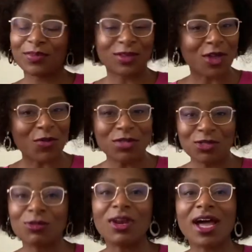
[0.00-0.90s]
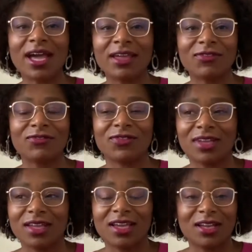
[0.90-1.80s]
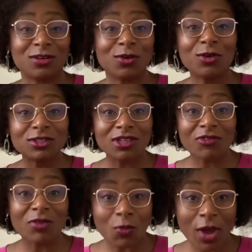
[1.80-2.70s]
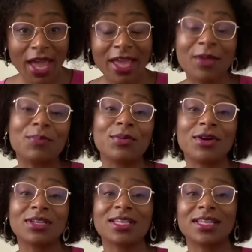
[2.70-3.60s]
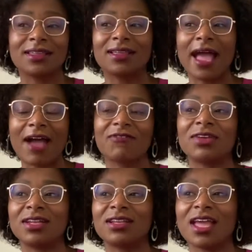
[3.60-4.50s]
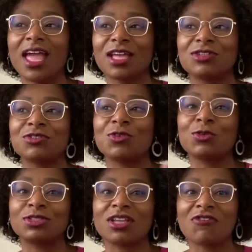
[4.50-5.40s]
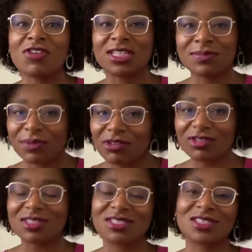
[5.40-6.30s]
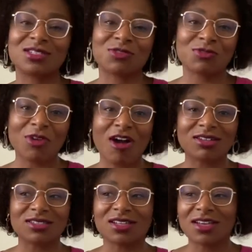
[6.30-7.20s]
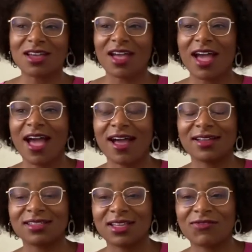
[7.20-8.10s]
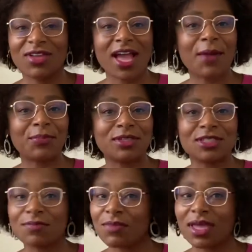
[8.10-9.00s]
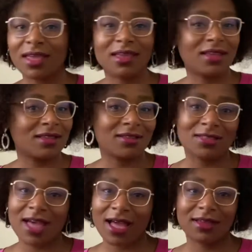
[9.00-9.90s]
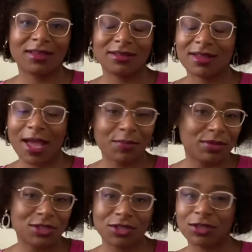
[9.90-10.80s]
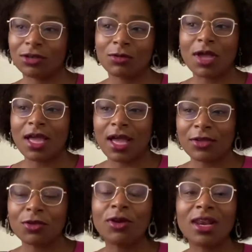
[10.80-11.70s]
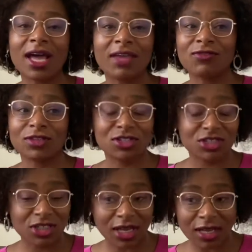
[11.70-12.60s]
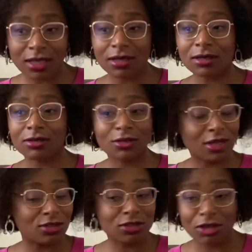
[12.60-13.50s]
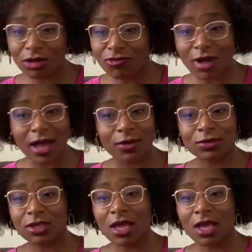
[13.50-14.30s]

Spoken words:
going through life in an ordinary way, but having extraordinary experiences through God. And if it happened to me, that can happen to you, and your life can change, can turn around,